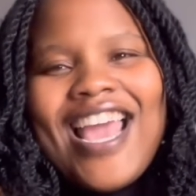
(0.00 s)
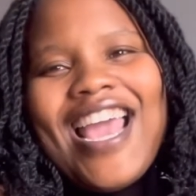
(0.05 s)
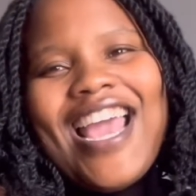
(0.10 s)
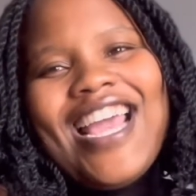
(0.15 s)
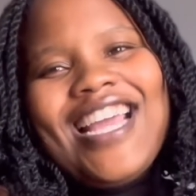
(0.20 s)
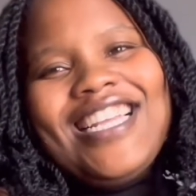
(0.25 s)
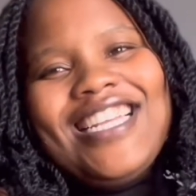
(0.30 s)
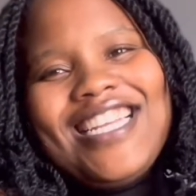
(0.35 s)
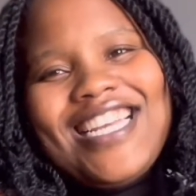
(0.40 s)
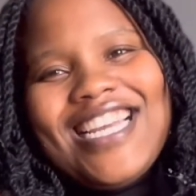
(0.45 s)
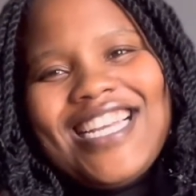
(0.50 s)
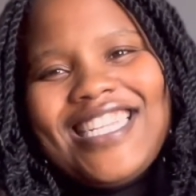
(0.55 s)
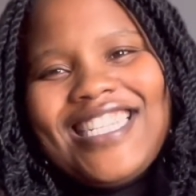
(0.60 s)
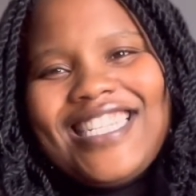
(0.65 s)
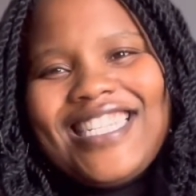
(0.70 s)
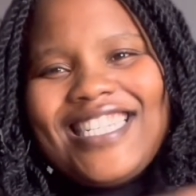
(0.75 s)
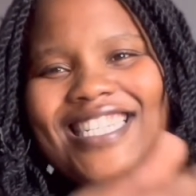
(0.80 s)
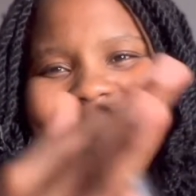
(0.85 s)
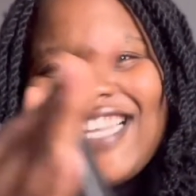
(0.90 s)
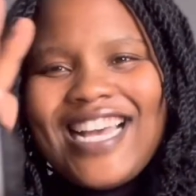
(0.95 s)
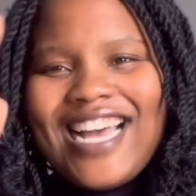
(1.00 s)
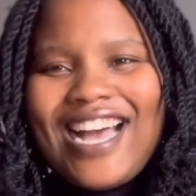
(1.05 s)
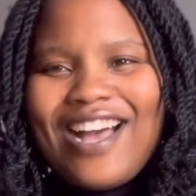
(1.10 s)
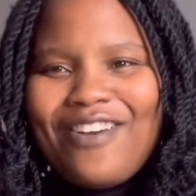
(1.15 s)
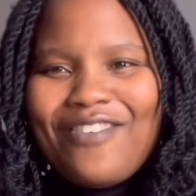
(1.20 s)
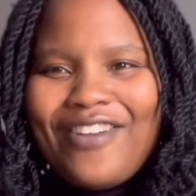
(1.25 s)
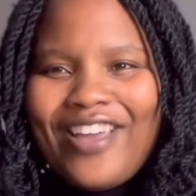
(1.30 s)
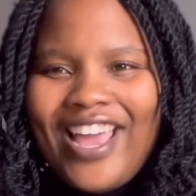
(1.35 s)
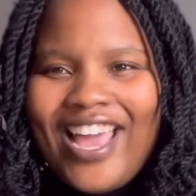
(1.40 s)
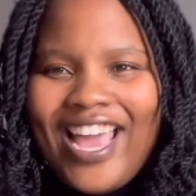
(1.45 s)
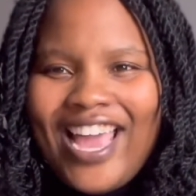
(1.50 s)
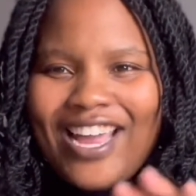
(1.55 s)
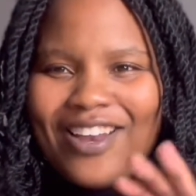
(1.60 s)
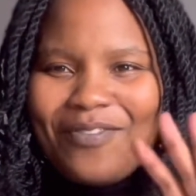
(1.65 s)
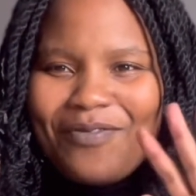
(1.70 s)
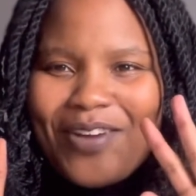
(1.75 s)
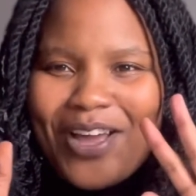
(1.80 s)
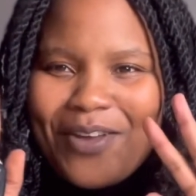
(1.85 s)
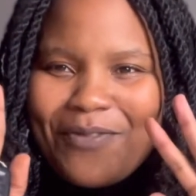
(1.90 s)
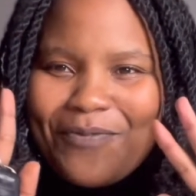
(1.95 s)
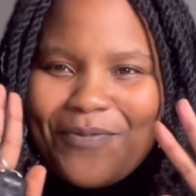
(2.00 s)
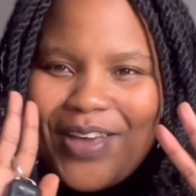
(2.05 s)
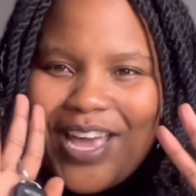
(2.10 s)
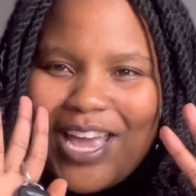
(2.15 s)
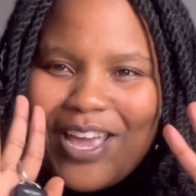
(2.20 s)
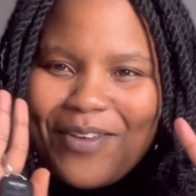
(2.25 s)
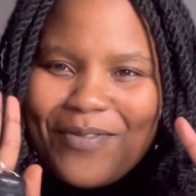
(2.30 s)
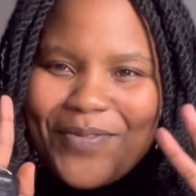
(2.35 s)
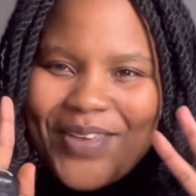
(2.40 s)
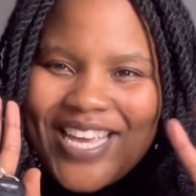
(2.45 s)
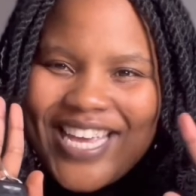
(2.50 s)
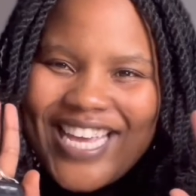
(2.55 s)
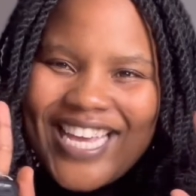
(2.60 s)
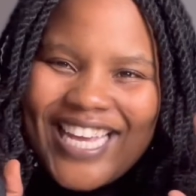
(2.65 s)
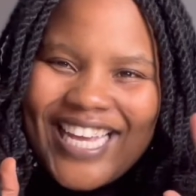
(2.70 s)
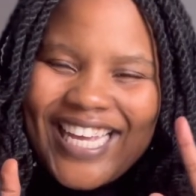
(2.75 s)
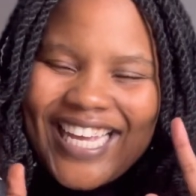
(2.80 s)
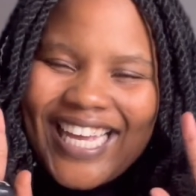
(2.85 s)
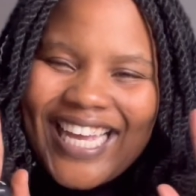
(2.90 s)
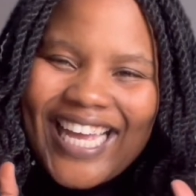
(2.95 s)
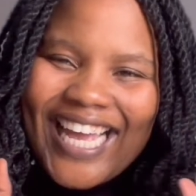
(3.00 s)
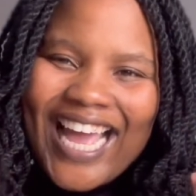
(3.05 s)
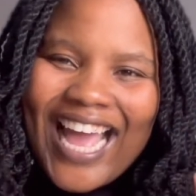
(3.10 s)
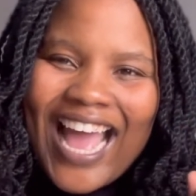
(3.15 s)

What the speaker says: And yes, I've had my baby.